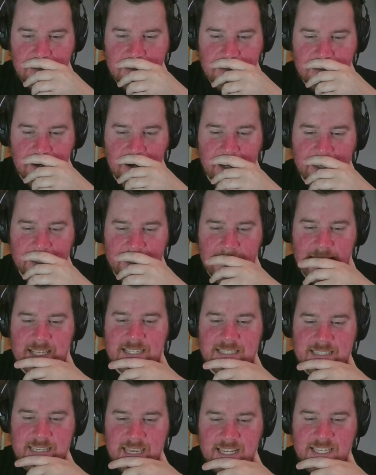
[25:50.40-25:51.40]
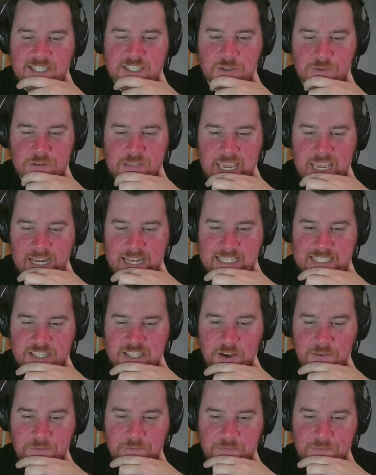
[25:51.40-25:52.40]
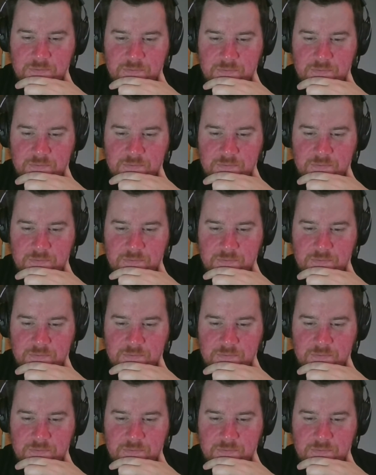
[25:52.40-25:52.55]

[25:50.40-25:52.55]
Alright, Kenny's doing Kenny stuff.